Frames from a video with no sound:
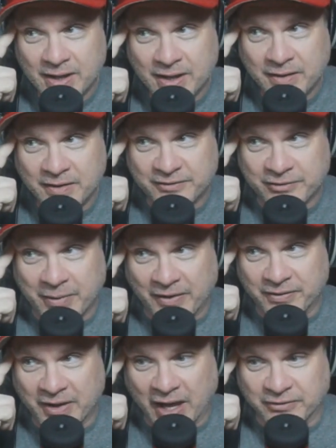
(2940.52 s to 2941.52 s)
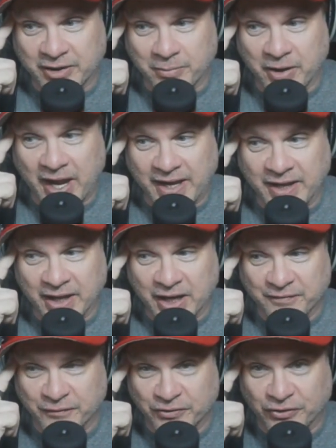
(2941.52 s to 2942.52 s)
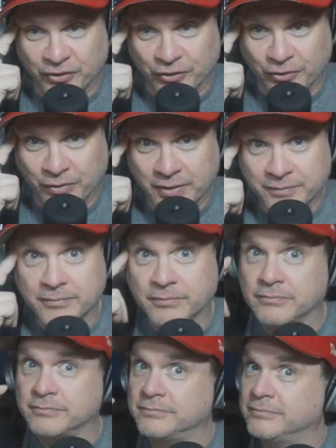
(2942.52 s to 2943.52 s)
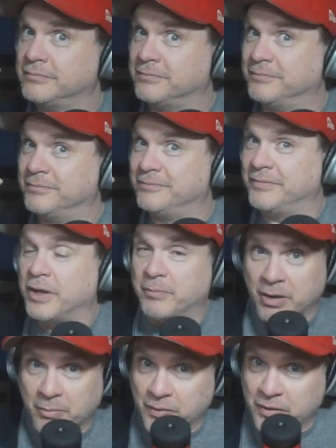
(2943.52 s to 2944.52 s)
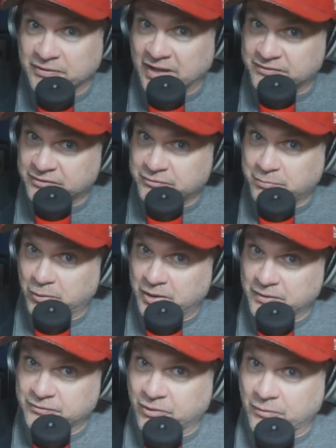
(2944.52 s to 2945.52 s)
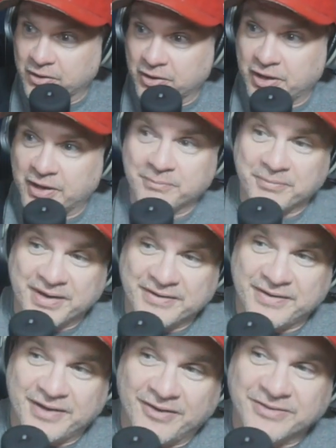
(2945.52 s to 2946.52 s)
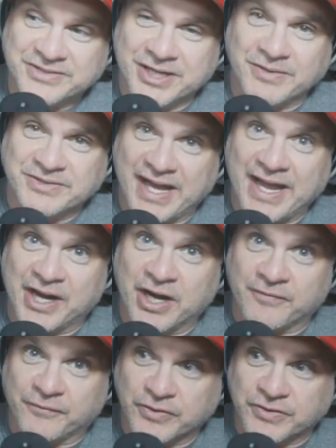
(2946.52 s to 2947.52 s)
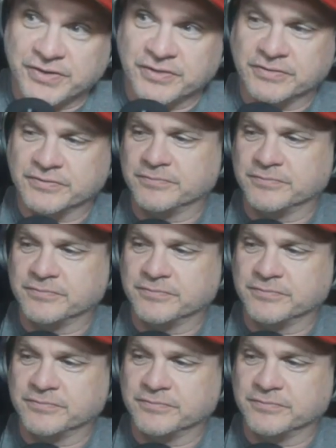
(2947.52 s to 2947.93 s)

This is about the housekeeper eating enough for two. Remember, there's lots of spoilers going on, but he said, oh, she always ate enough for two.